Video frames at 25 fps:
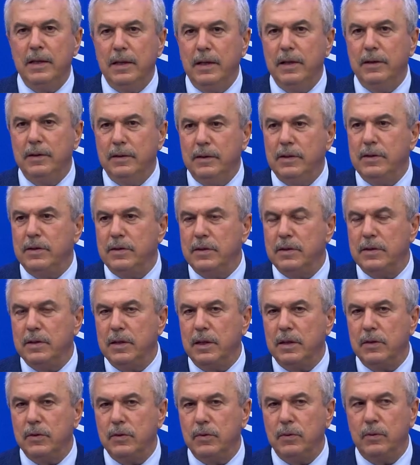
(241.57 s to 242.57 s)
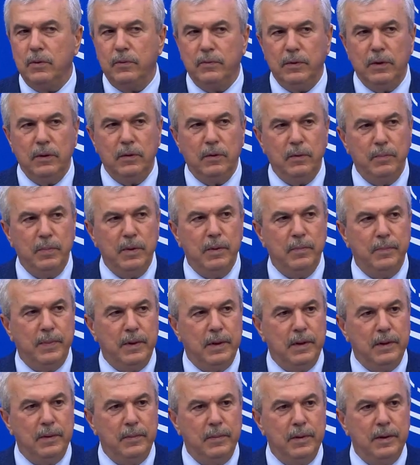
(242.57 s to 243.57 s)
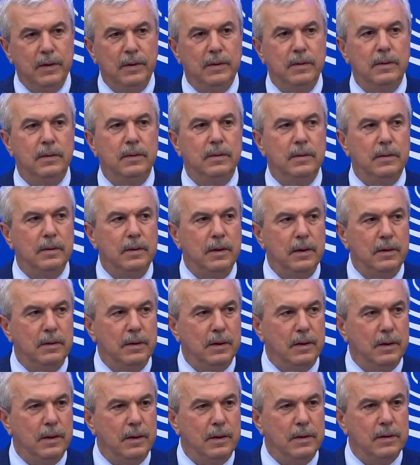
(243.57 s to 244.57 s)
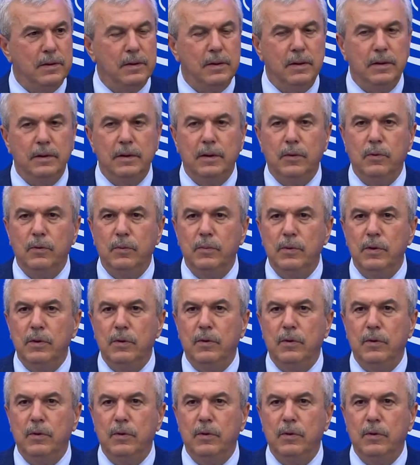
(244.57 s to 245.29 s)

And this is the answer of the European Parliament and the Council and the Com